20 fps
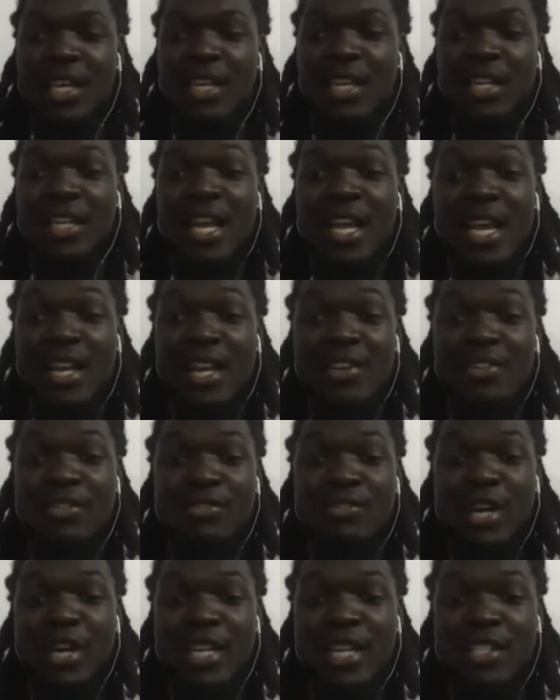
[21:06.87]
then
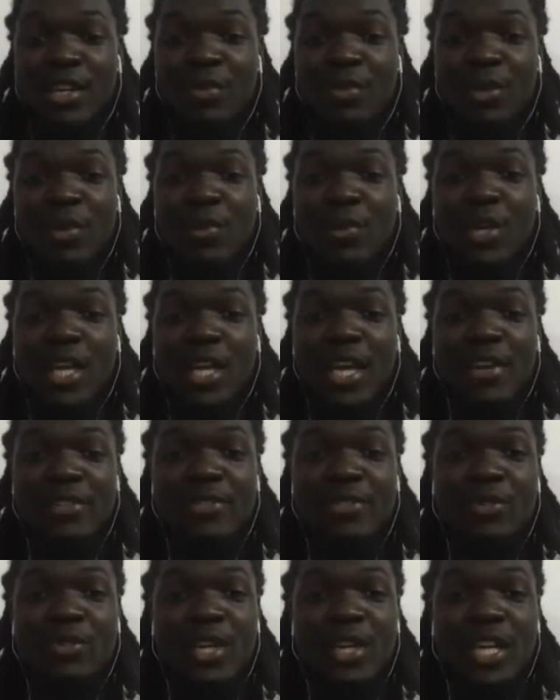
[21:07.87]
right away we can
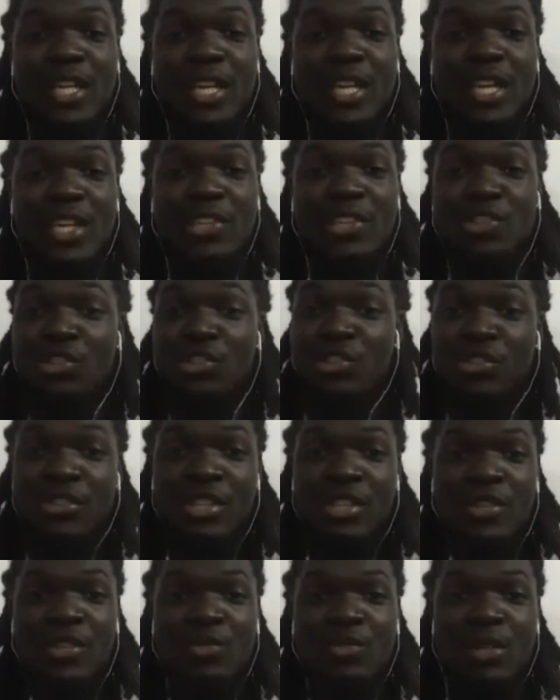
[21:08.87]
know that hey, certain
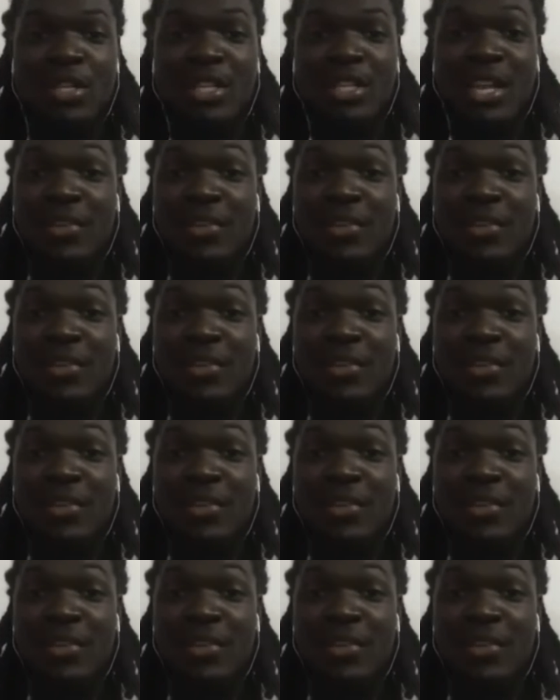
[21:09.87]
things will